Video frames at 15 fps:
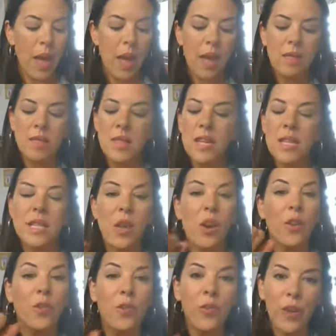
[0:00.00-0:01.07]
and these
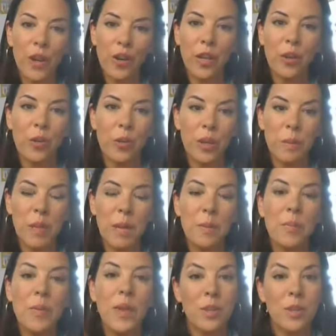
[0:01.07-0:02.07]
are very creamy.